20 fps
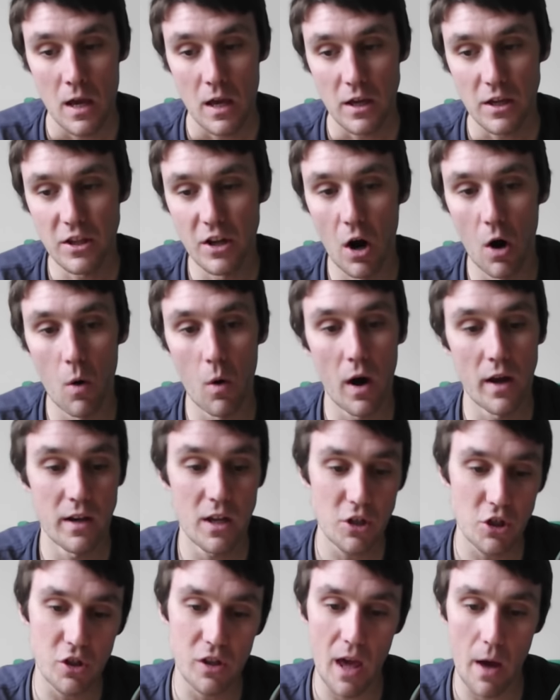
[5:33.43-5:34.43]
you know,
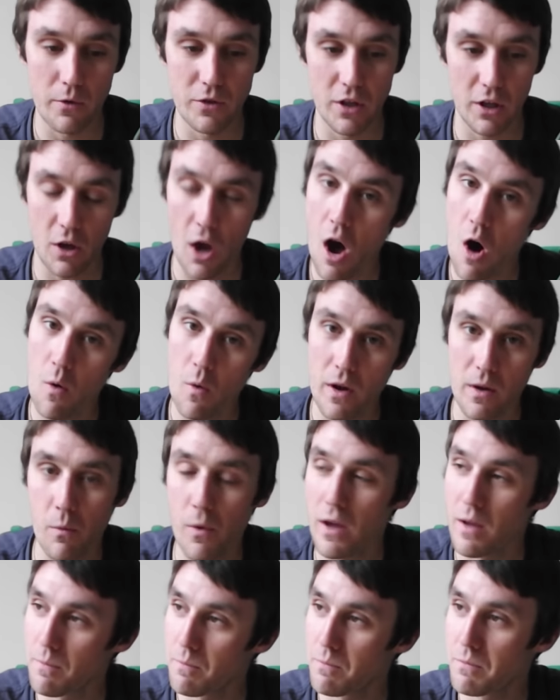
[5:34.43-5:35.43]
initially I was like, oh,
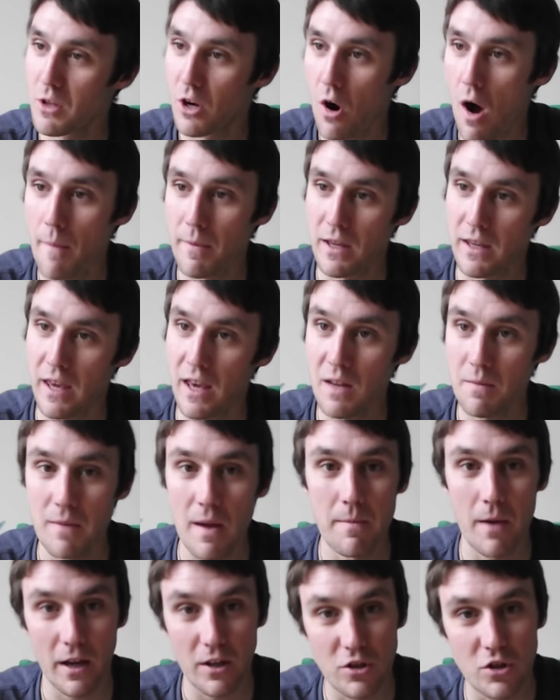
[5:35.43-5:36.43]
wait, you know, I'm a kid,
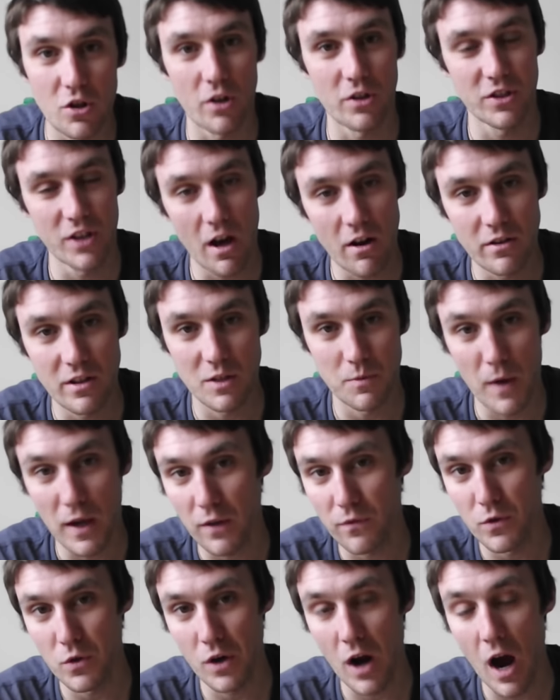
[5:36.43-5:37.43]
maybe I can start selling these, make
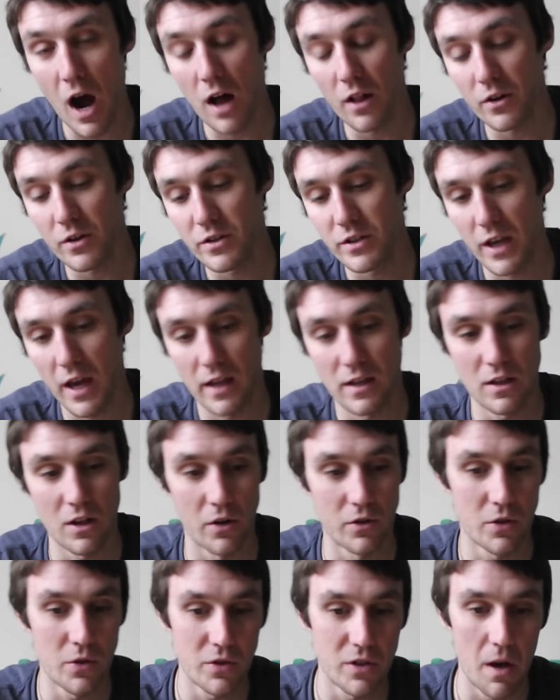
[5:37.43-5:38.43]
a few dollars and, you
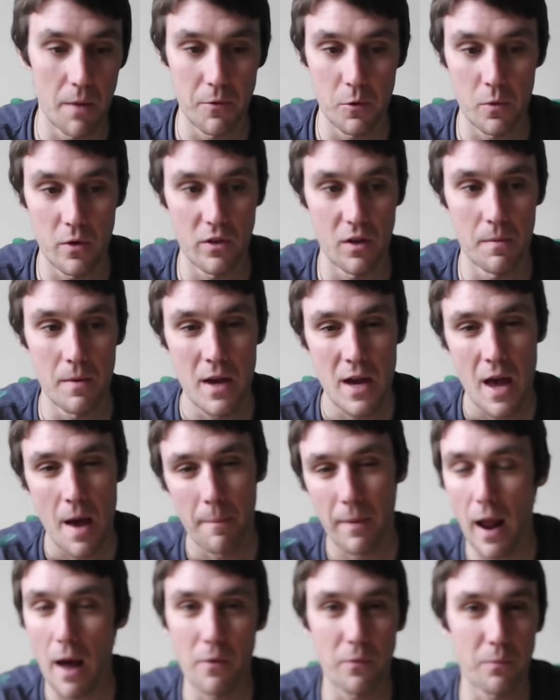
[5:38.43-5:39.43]
know, do something with them.
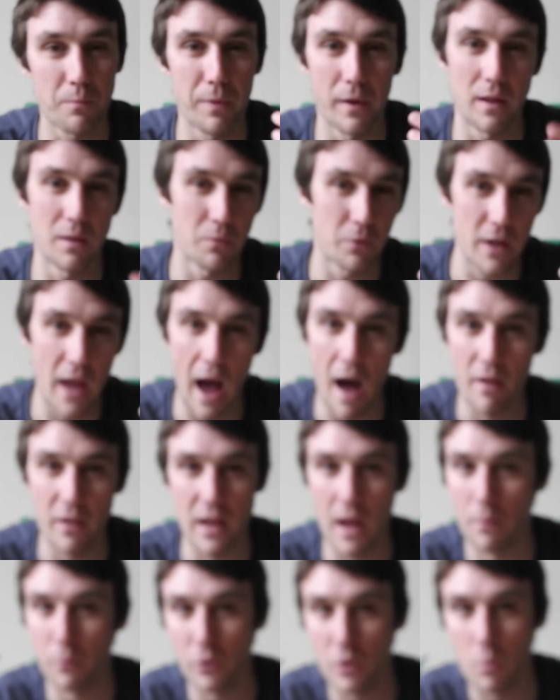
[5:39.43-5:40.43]
But in
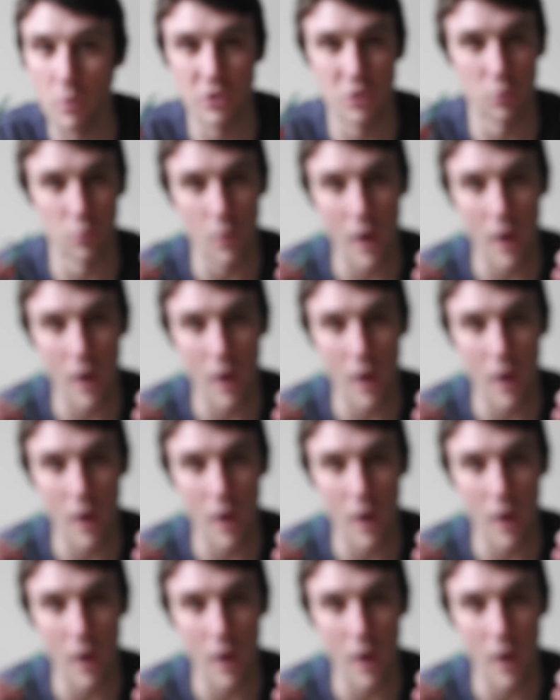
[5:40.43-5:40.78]
reality, I really wasn't